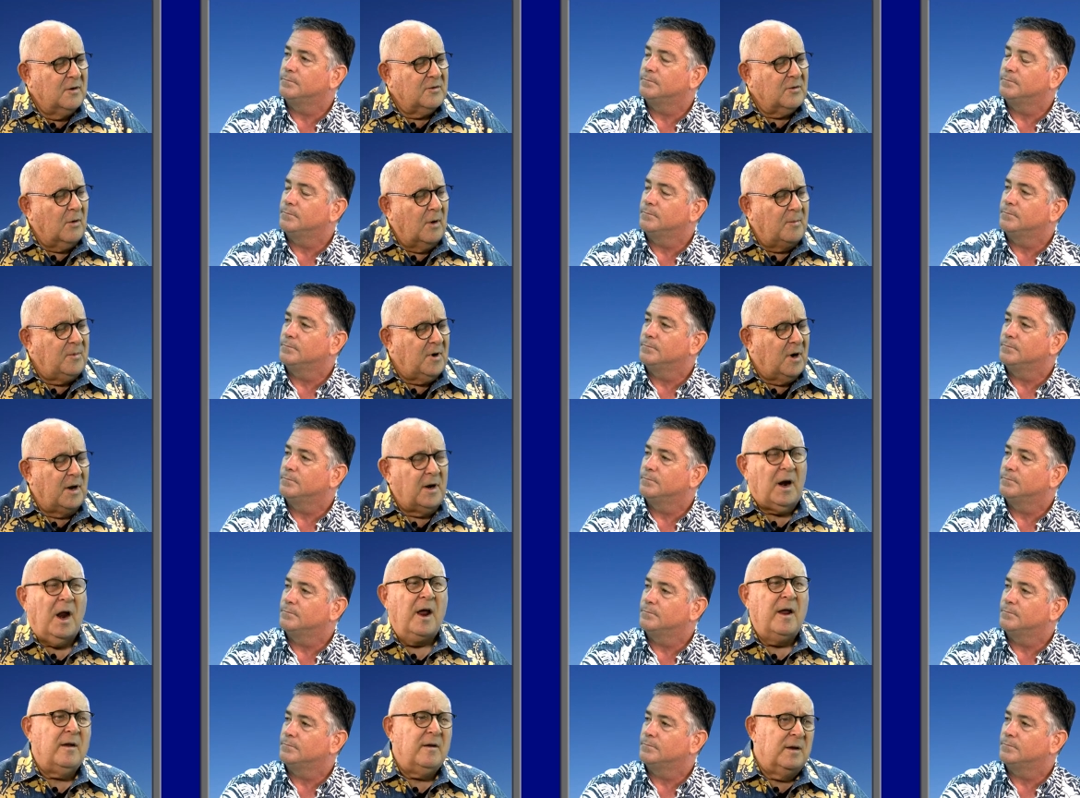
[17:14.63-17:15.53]
Speaker 1: So I mean,
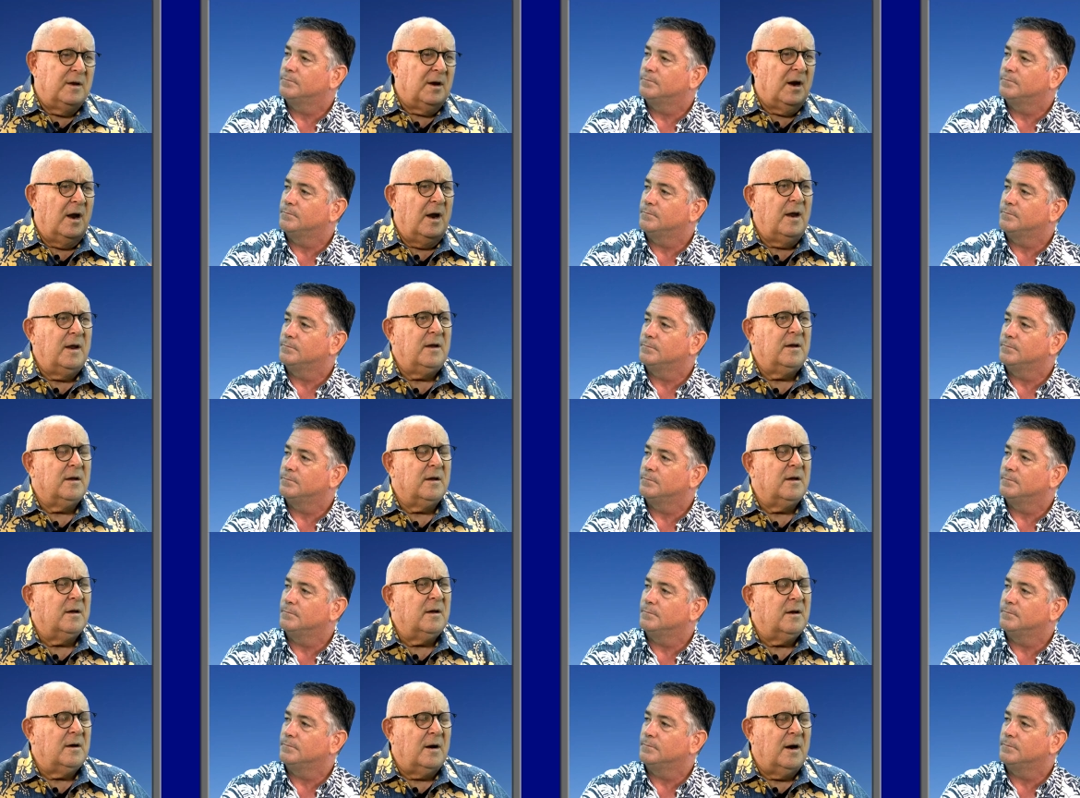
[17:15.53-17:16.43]
and
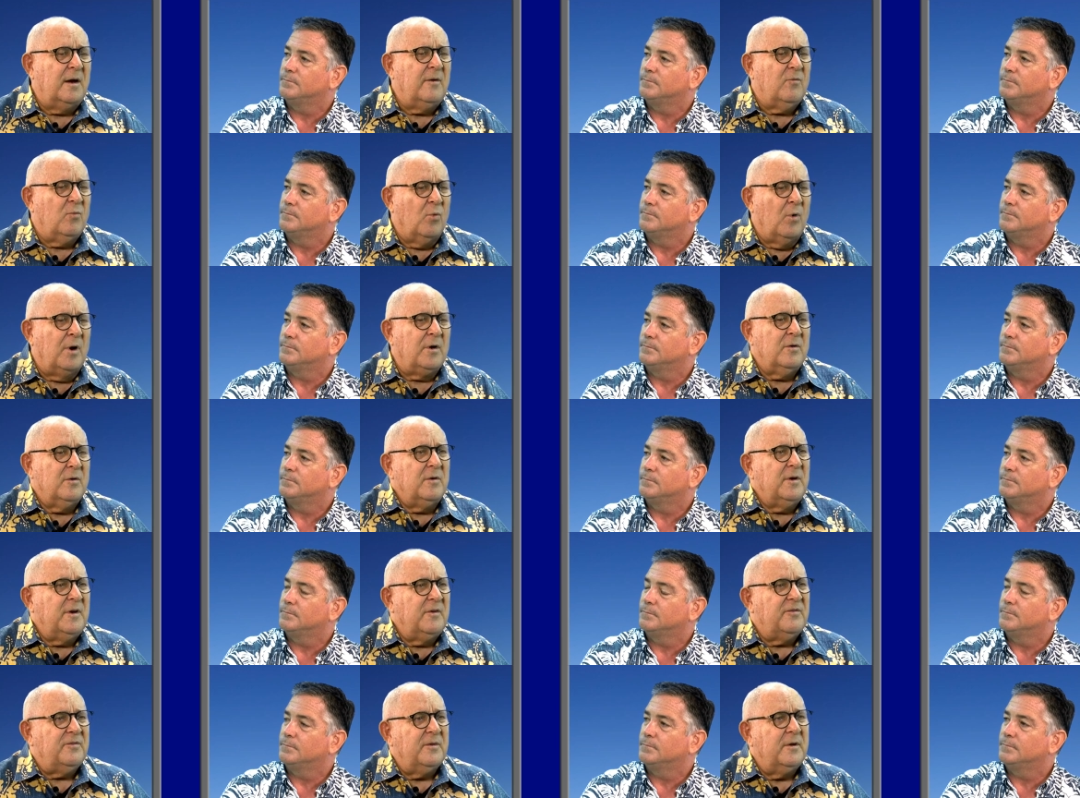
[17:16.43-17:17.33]
I've
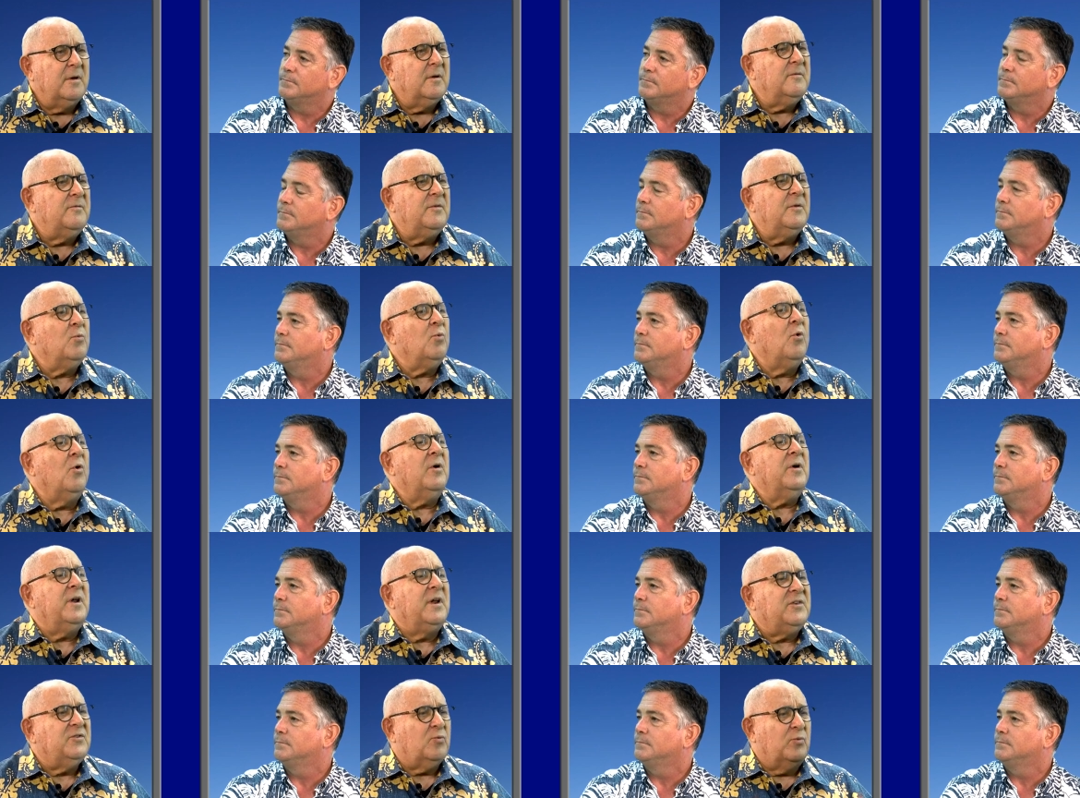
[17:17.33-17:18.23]
wondered if the war
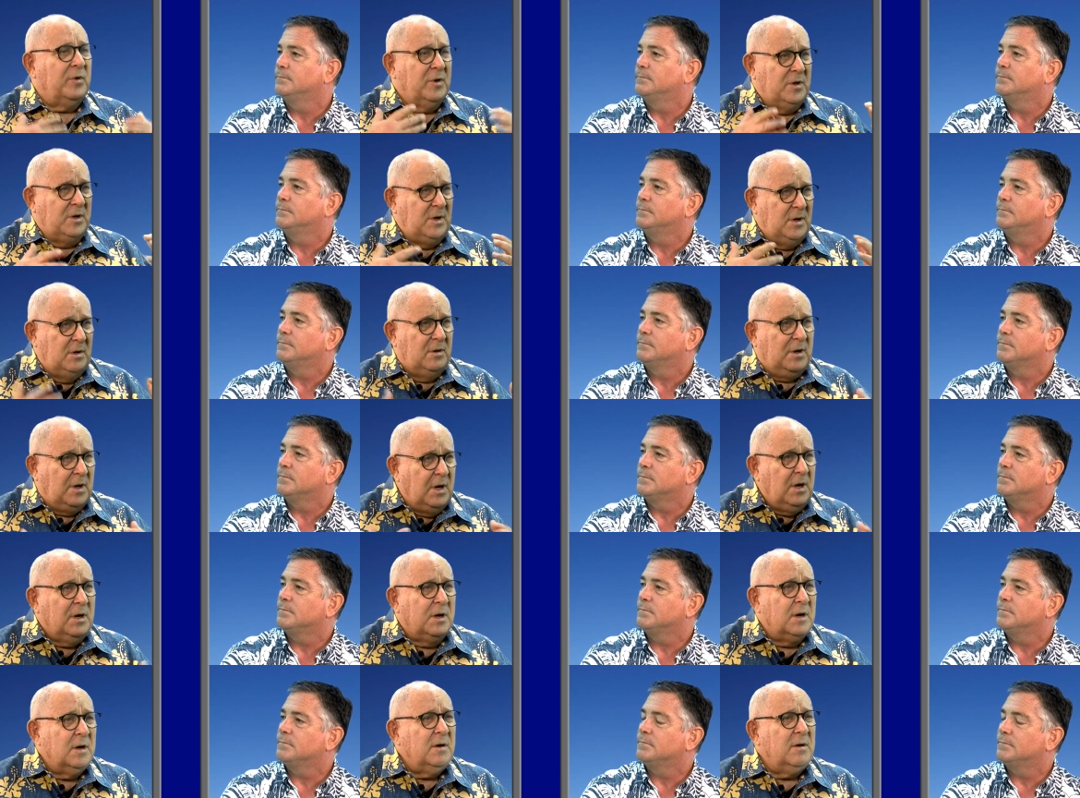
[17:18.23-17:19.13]
gets really
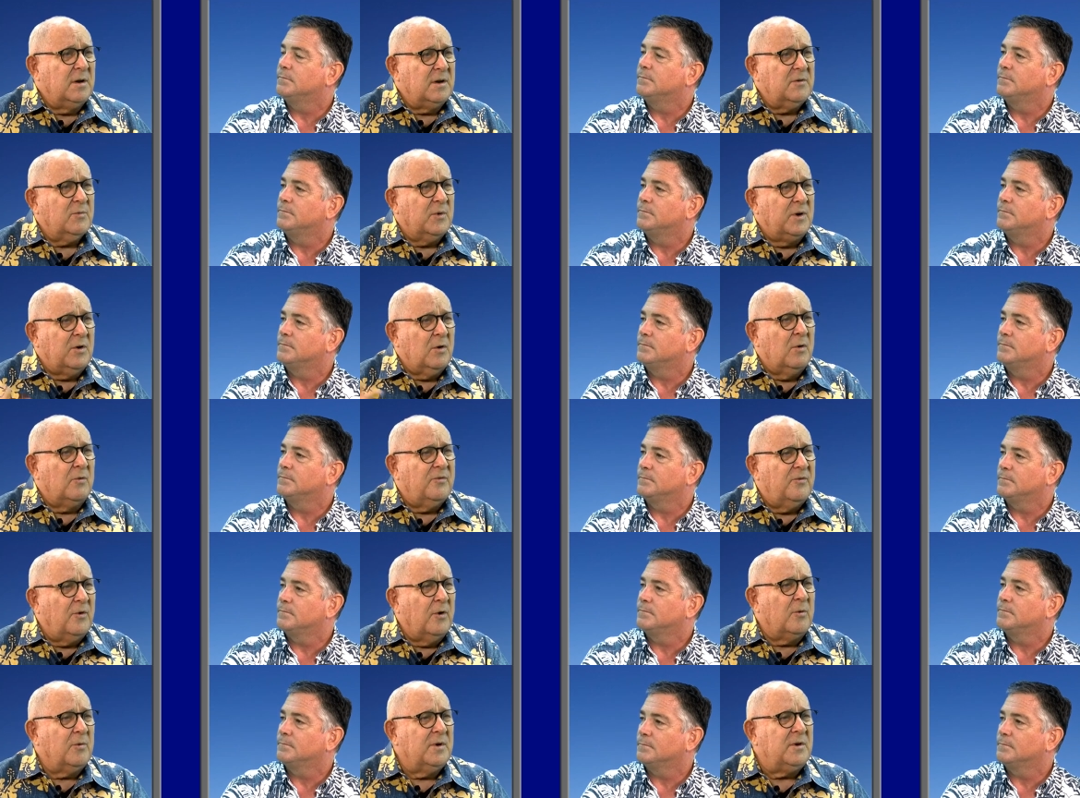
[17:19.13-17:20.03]
heated as we go
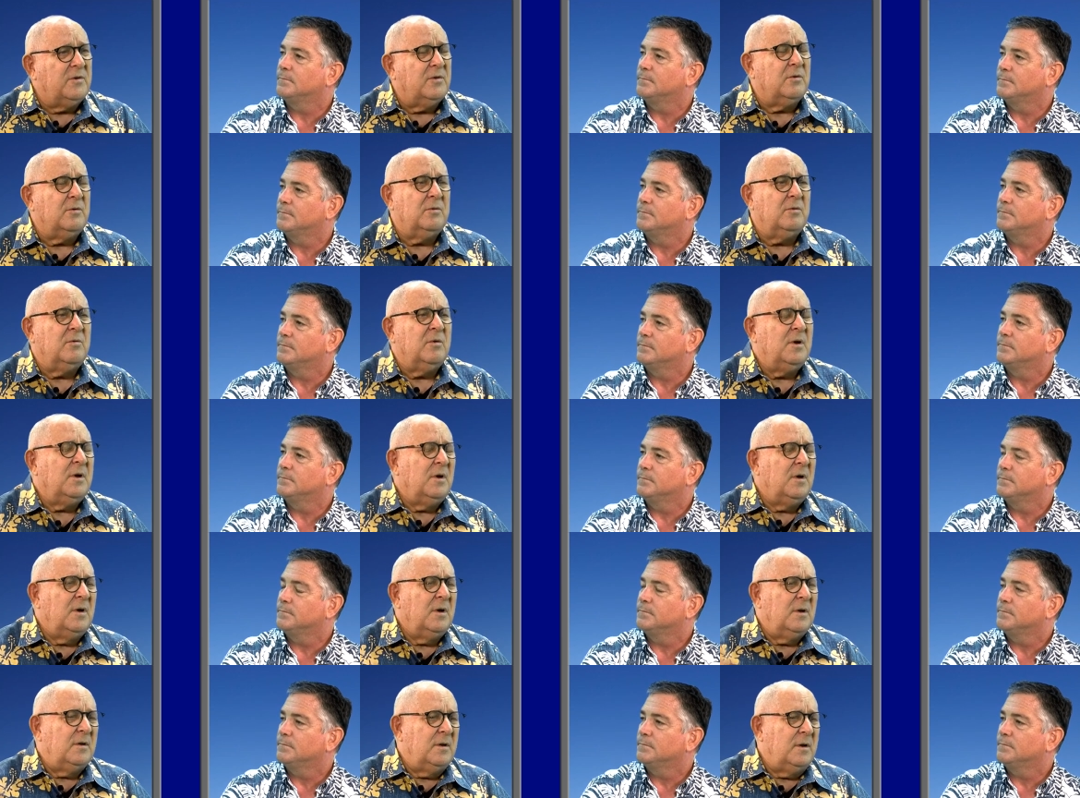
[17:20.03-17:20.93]
forward to
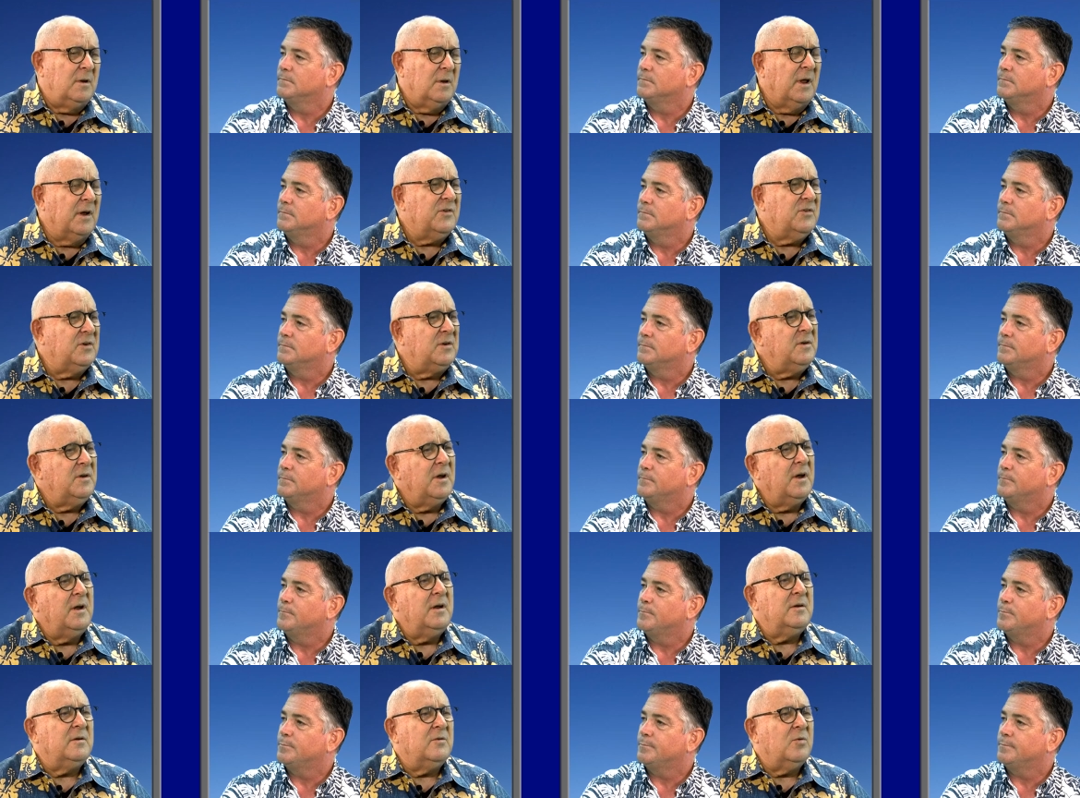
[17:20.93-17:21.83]
the election
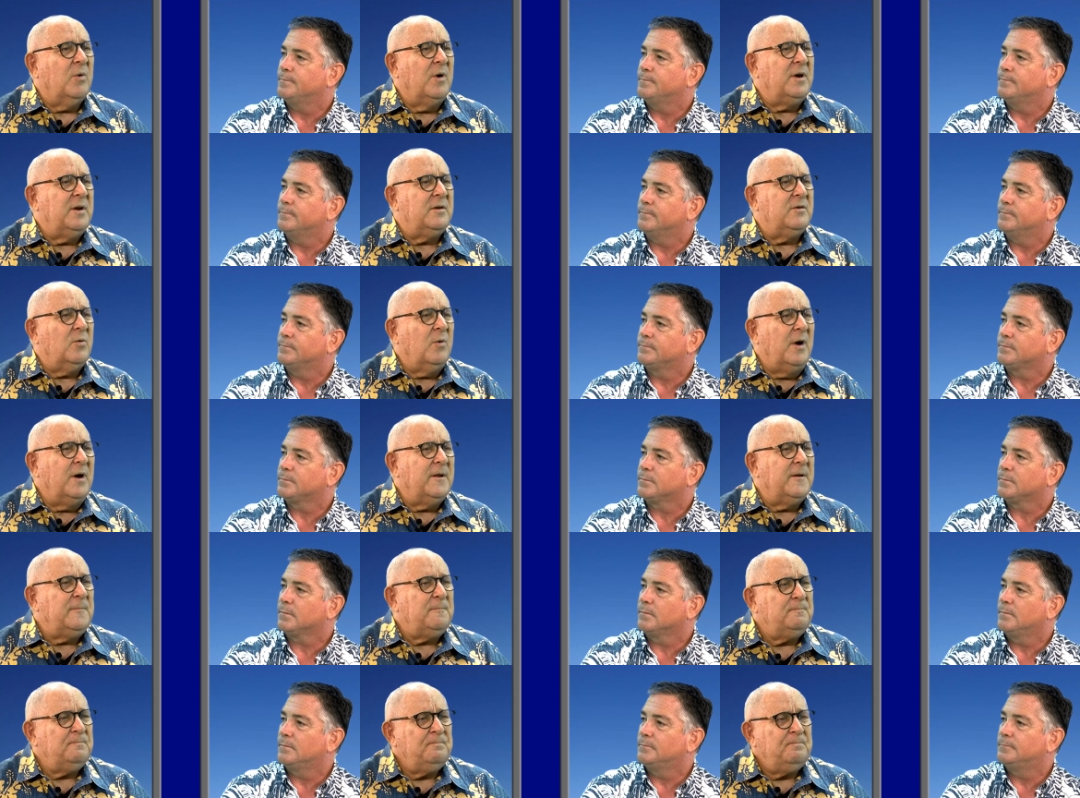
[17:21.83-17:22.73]
day in
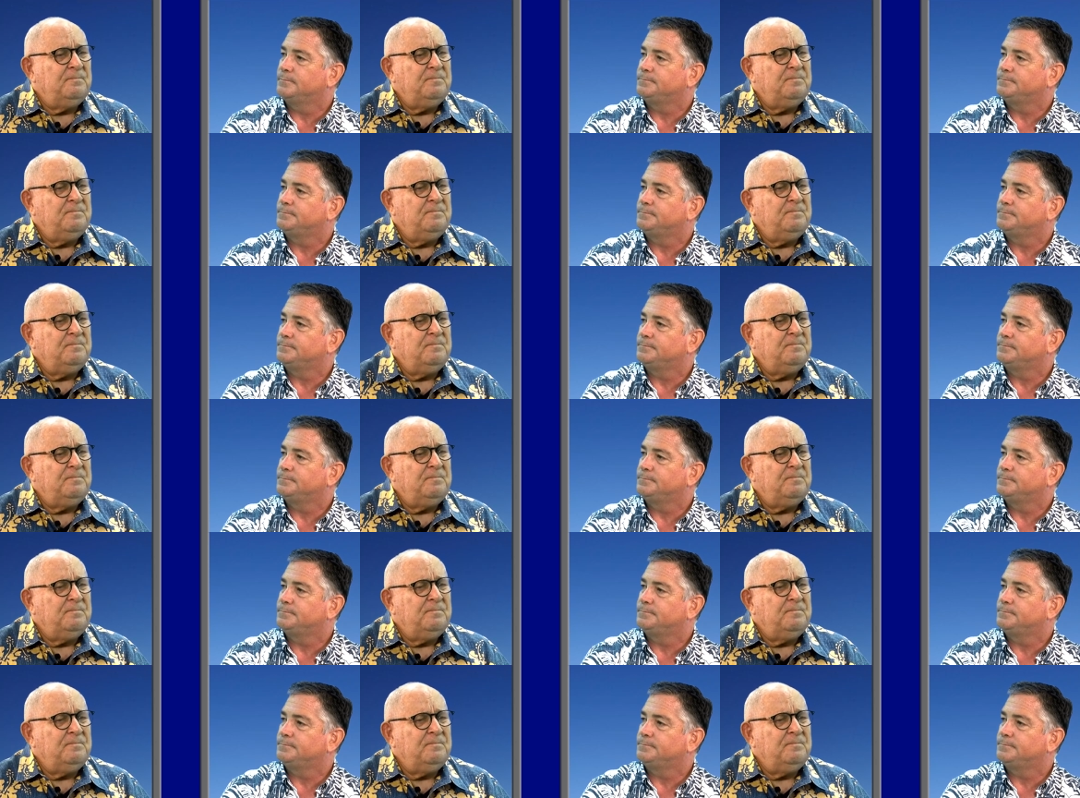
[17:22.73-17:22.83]
2020,